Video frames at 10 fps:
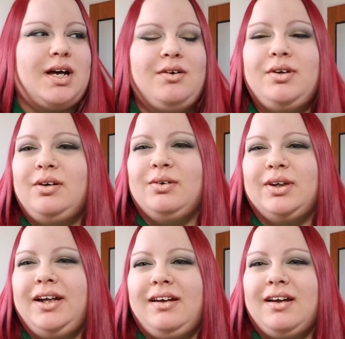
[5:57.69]
I don't know,
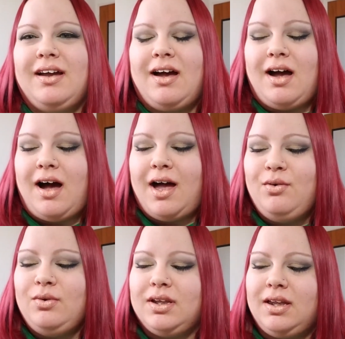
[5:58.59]
like I
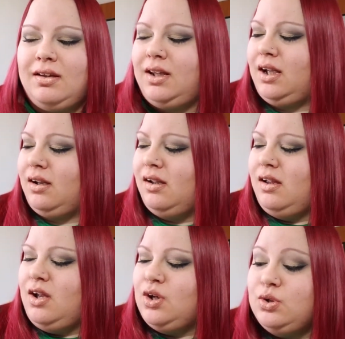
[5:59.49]
don't get like
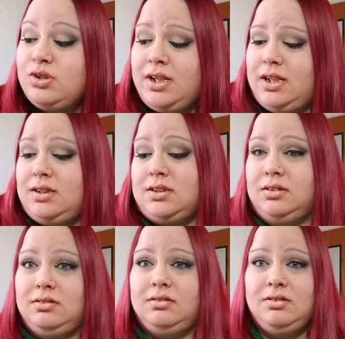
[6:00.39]
usually it
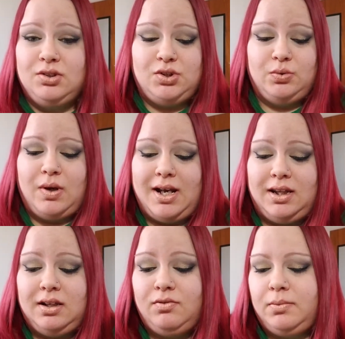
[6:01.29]
doesn't do
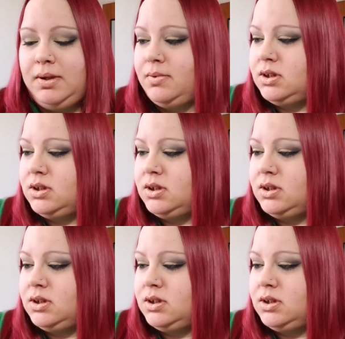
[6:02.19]
anything for me, but